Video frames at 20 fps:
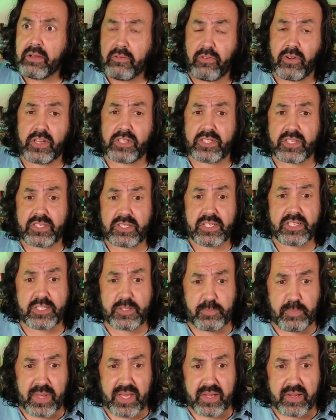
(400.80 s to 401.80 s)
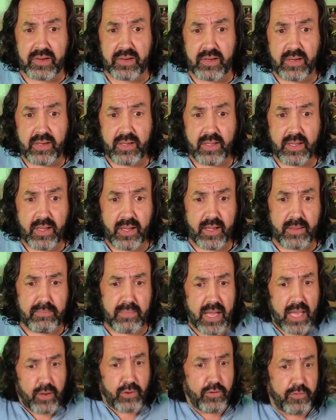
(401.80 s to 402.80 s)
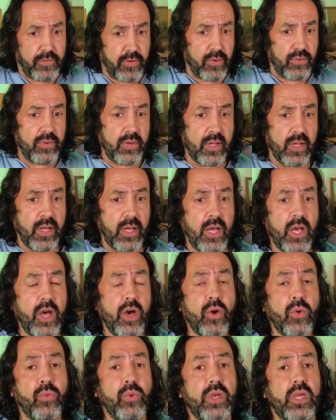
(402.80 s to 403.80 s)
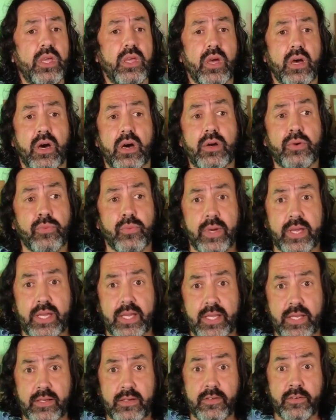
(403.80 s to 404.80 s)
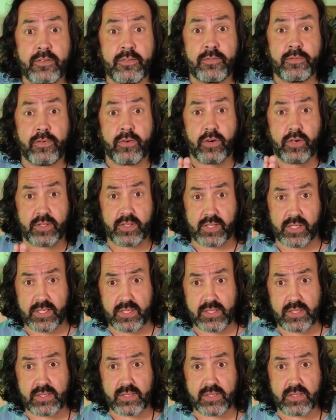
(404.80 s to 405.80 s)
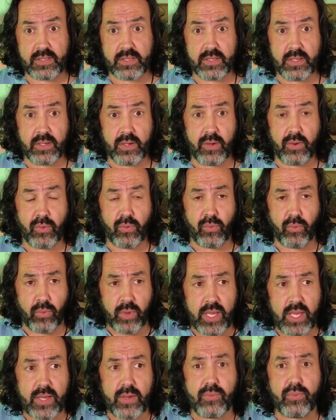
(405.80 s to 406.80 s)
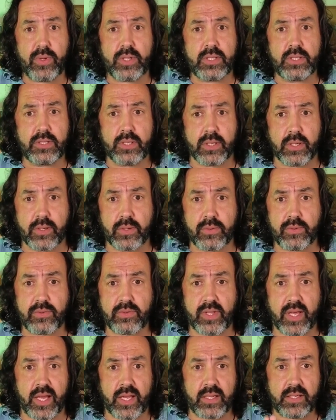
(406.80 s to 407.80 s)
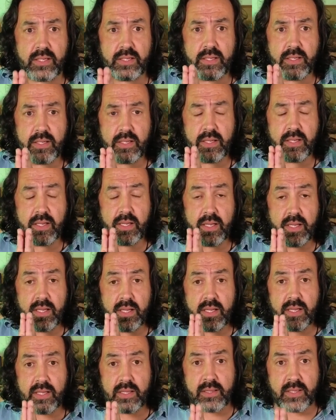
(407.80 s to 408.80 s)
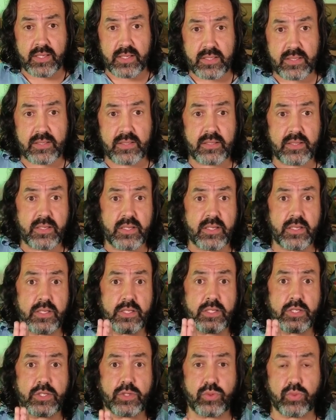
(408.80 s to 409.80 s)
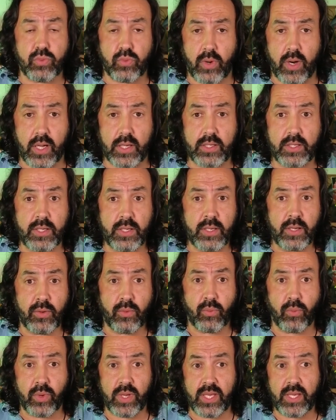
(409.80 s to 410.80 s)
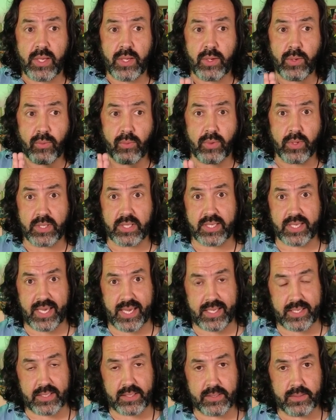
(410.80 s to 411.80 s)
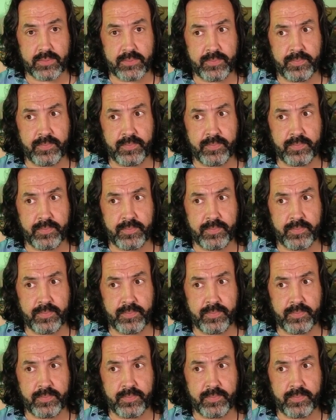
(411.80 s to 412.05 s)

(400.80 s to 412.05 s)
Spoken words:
for instance, a speaker, a microphone, we are waiting for this. We will know that this is what we will get.